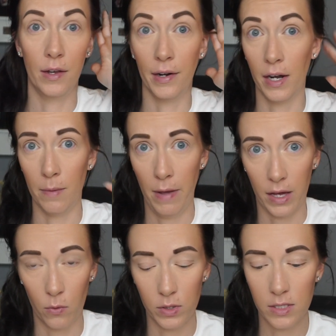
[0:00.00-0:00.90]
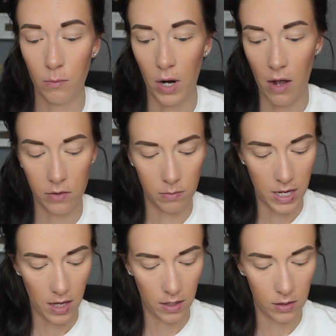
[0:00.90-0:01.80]
All right, I'm back with some brows
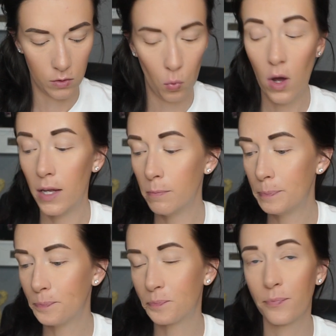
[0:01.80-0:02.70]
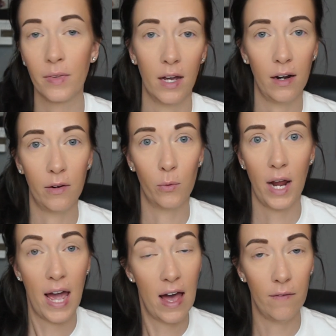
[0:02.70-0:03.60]
because 1, I don't
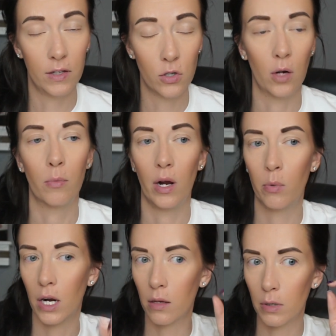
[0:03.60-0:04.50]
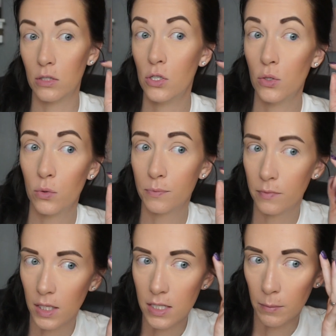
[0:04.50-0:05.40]
have a Tarte brow product, but 2,
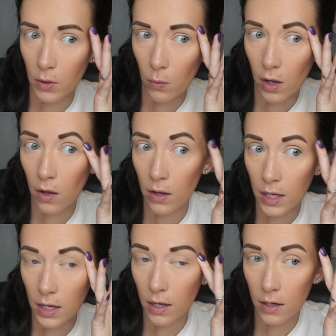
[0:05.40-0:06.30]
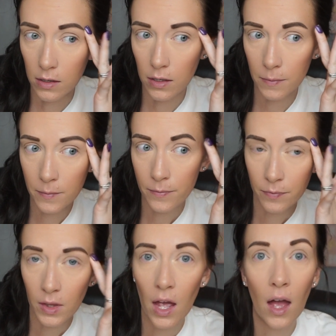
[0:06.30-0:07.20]
they take me a while and
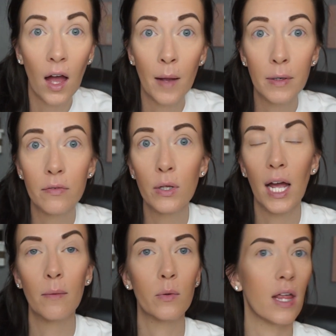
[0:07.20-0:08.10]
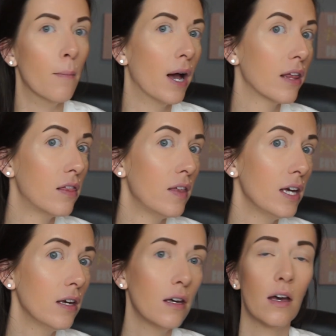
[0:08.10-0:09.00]
I'm never really happy with them. I
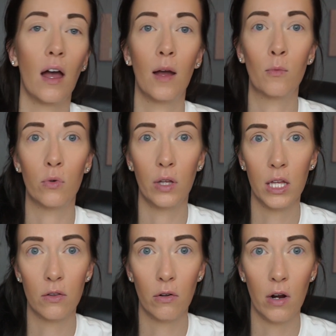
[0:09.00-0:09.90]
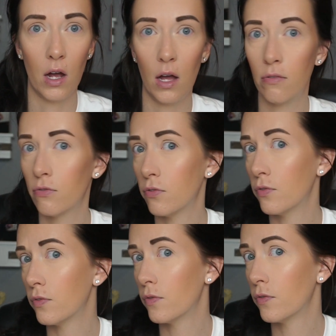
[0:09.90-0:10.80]
think I'm really thrown off
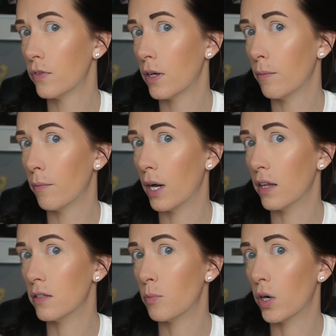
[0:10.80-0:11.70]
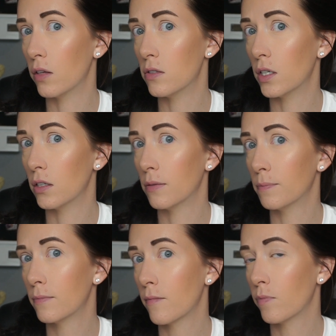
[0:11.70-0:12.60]
by this bronzer.
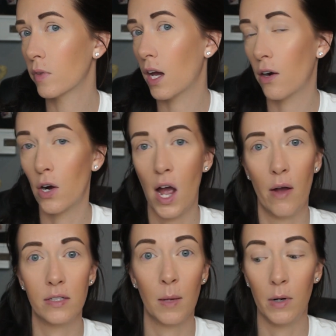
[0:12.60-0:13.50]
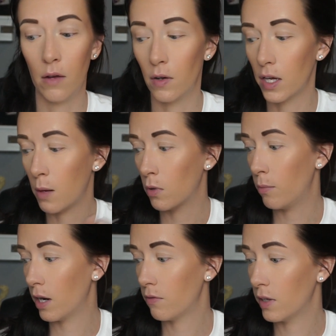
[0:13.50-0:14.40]
I don't know how it's coming off on camera,
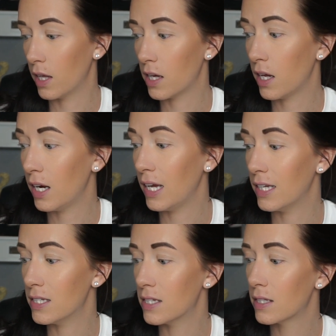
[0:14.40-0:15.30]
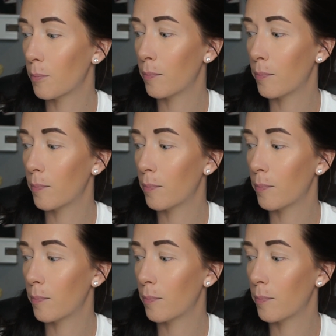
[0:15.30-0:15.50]
but I feel like it is